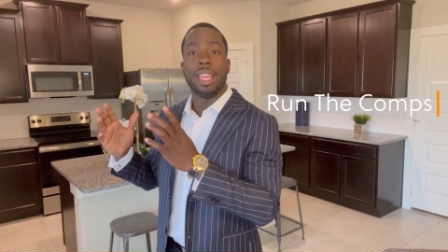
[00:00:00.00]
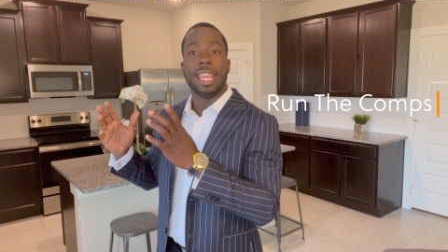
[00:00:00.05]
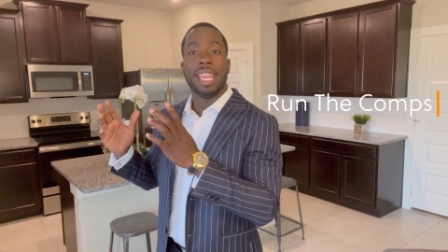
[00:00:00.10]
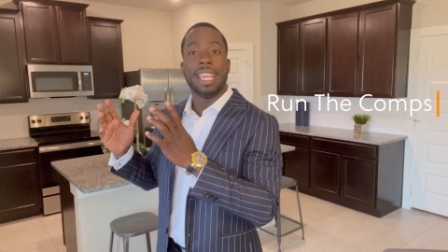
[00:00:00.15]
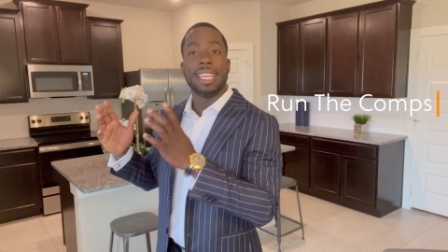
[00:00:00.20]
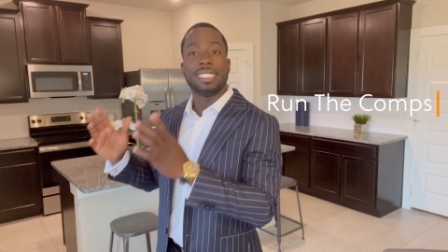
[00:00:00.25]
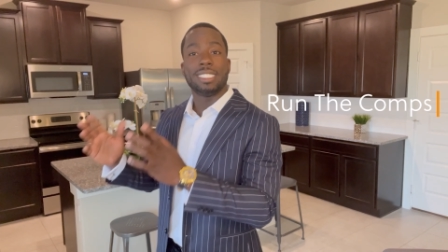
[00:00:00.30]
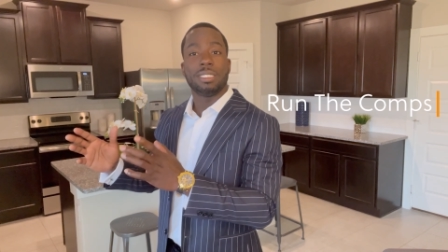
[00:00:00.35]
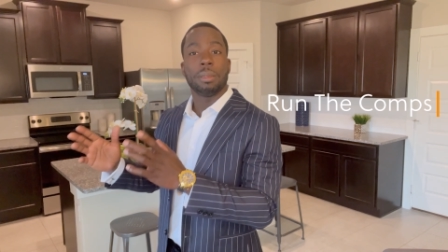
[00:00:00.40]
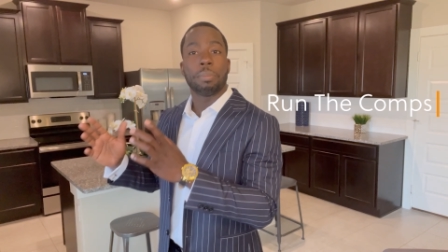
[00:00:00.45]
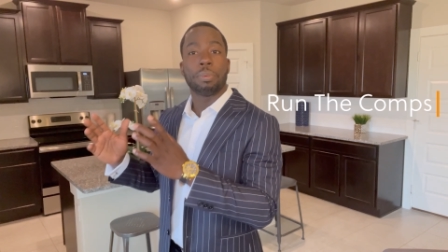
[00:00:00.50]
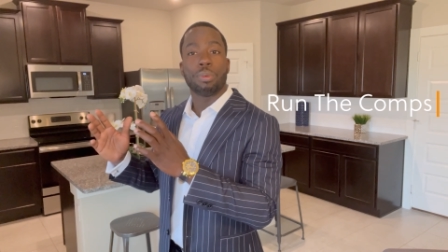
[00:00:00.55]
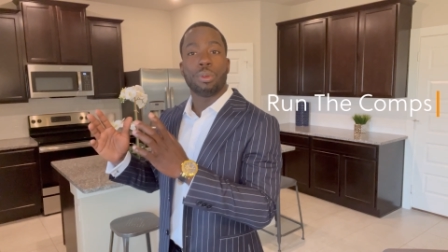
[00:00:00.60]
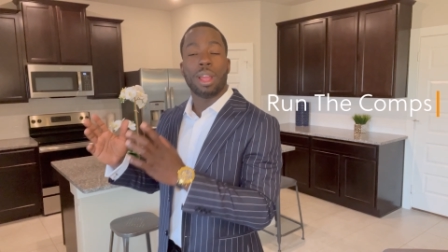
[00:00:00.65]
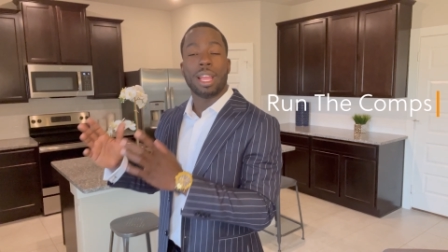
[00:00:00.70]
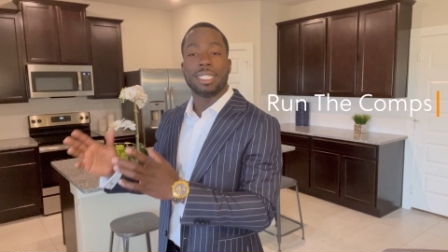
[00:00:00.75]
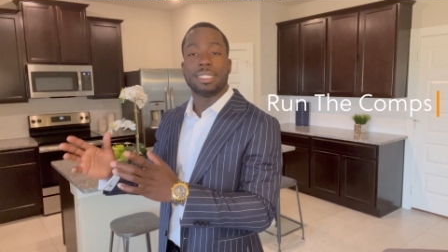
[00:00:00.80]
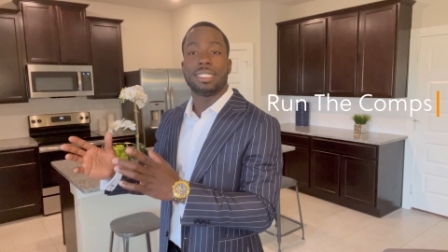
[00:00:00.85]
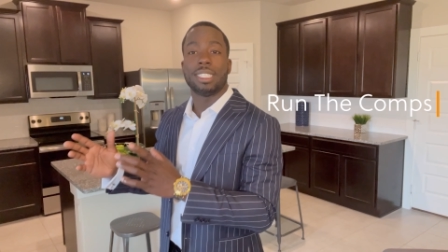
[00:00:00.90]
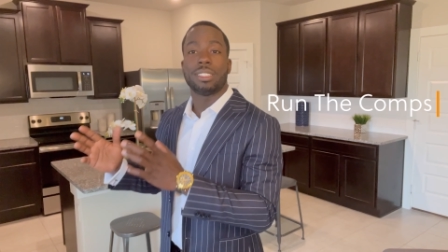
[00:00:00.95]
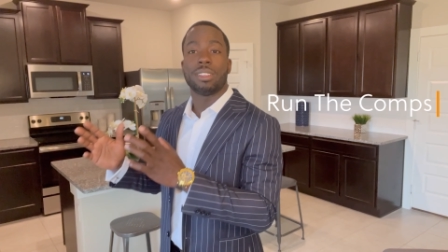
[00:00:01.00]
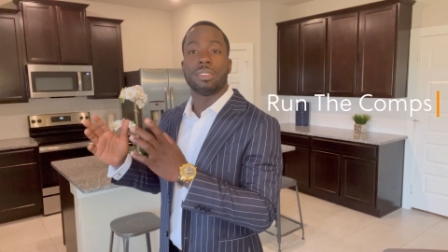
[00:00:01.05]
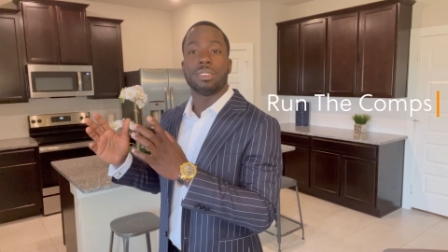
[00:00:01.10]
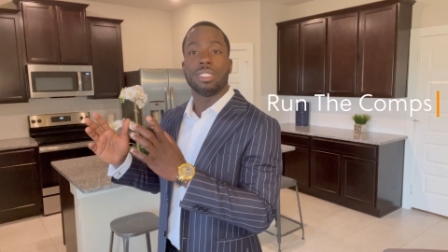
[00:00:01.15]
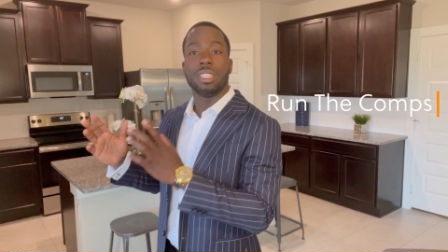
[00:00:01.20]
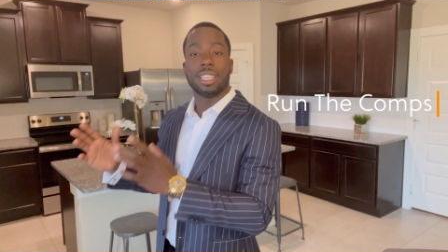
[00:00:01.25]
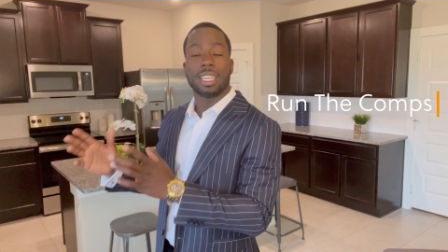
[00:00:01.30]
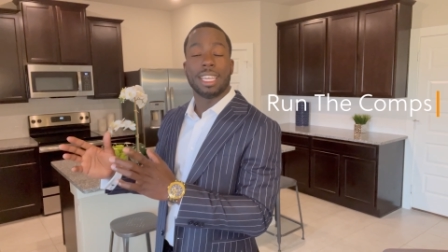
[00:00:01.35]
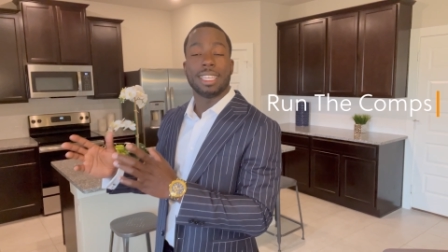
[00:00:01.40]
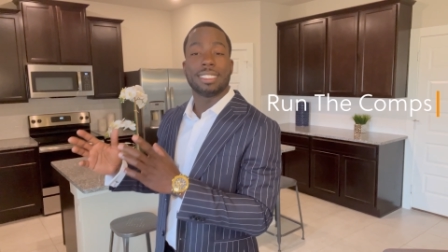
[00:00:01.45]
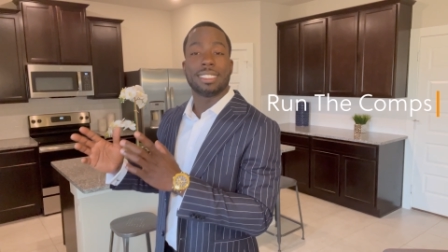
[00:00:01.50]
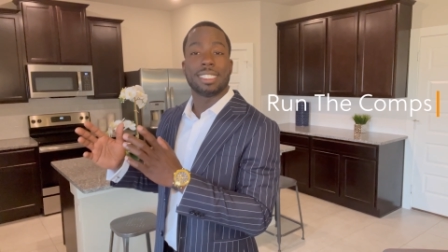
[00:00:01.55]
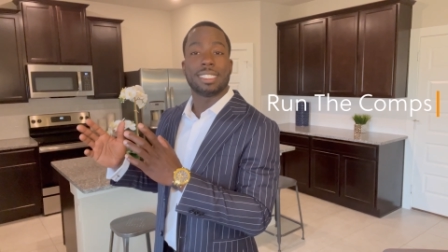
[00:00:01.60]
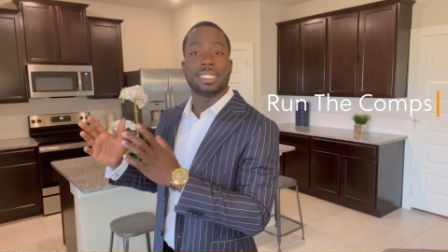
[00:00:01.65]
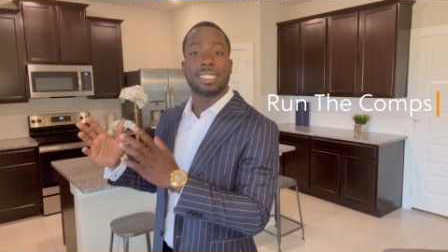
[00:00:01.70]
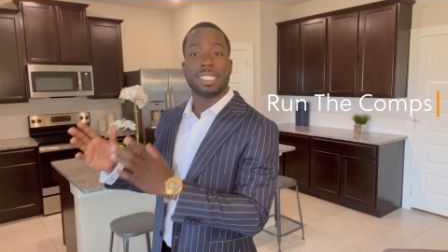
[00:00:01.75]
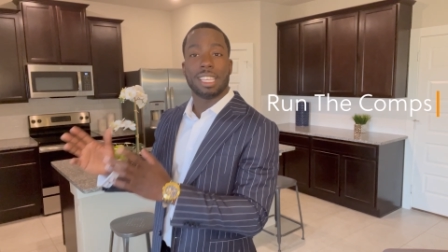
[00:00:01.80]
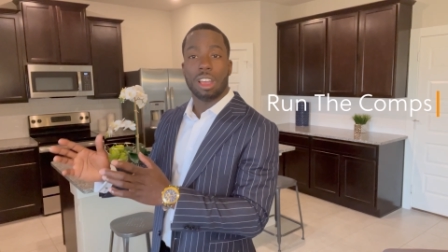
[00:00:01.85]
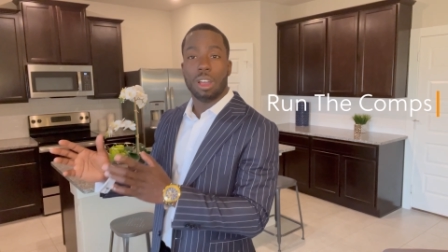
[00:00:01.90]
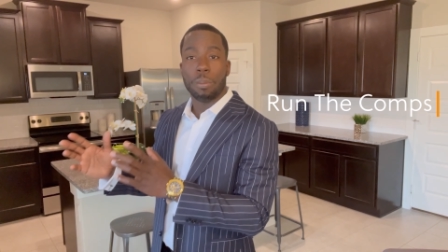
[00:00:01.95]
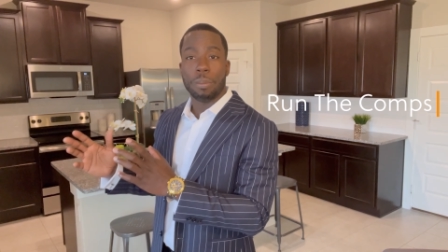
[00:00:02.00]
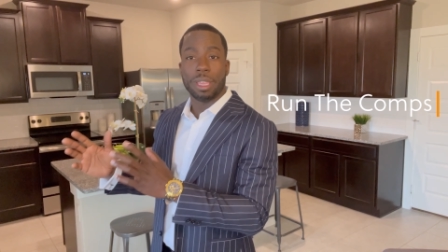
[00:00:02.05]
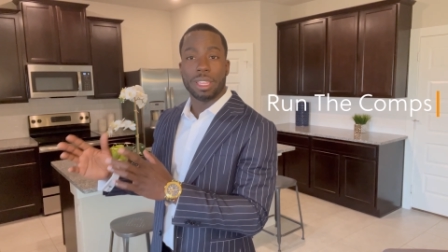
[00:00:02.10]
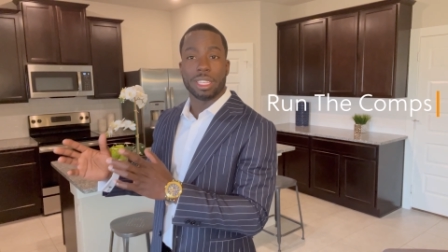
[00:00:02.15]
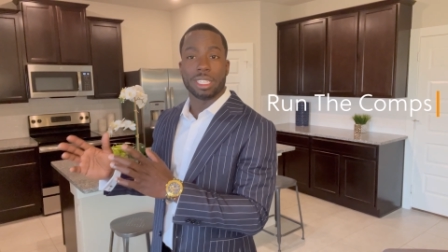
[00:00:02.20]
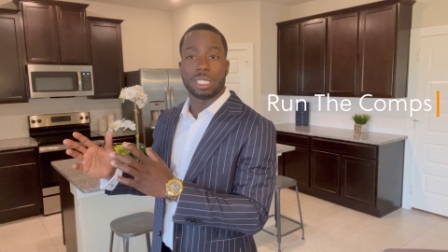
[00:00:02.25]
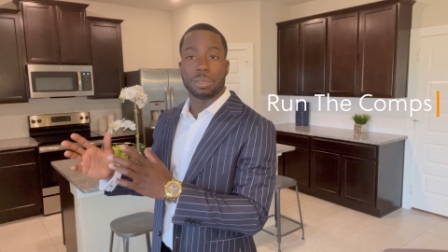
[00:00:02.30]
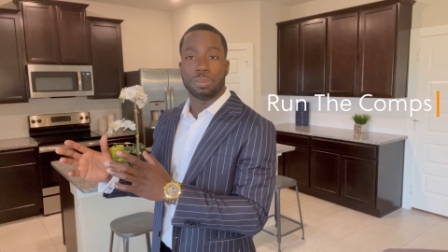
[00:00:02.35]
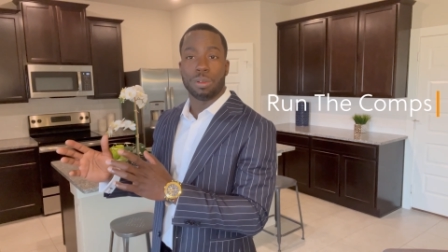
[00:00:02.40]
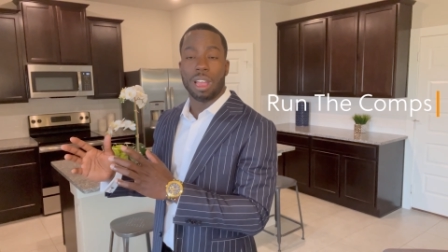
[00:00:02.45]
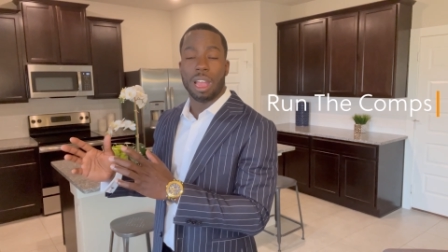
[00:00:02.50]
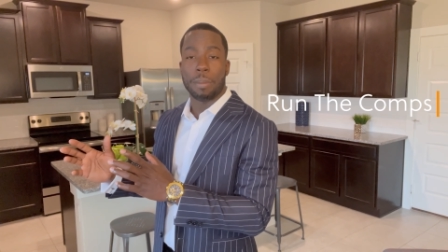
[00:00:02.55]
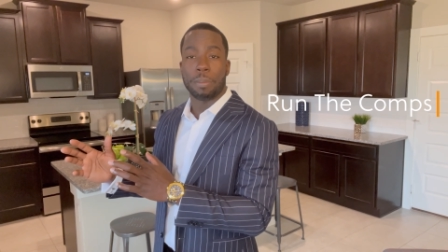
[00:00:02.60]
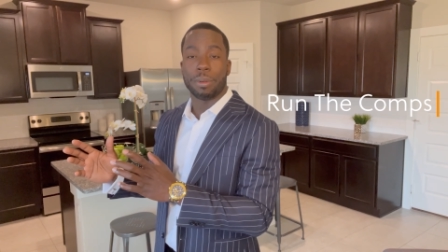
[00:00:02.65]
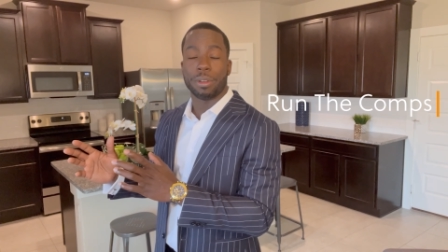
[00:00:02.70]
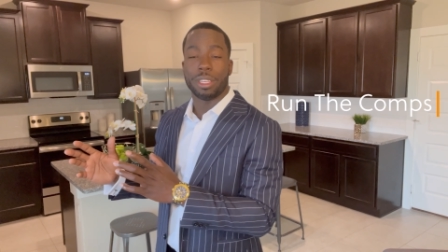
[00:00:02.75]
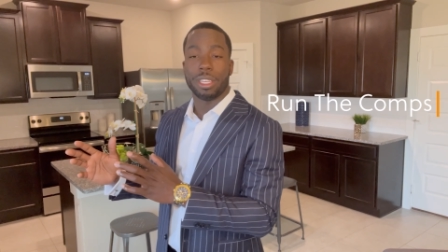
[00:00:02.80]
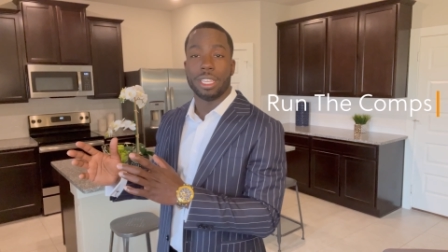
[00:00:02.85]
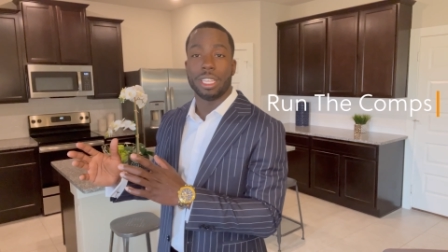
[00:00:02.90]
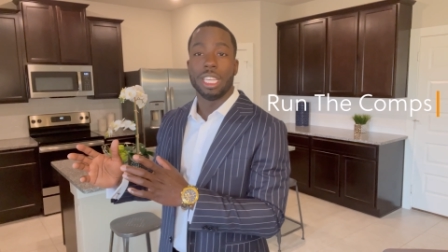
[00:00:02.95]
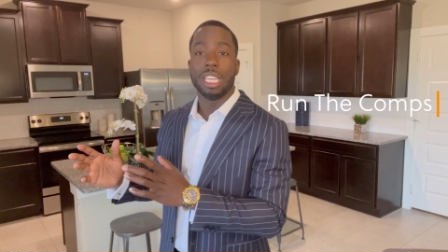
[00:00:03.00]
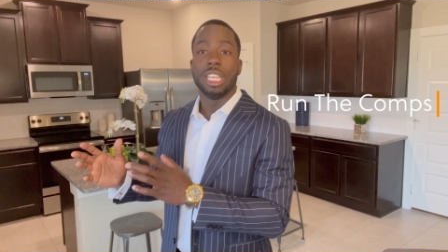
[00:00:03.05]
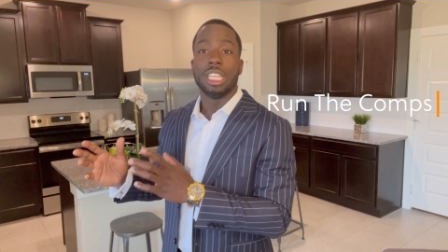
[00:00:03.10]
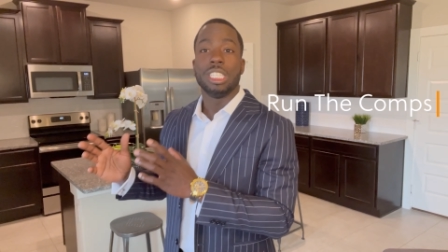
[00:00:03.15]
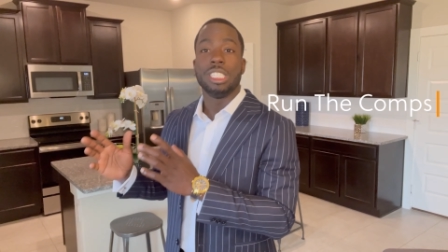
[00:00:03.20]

Is the price that they're looking to sell me this property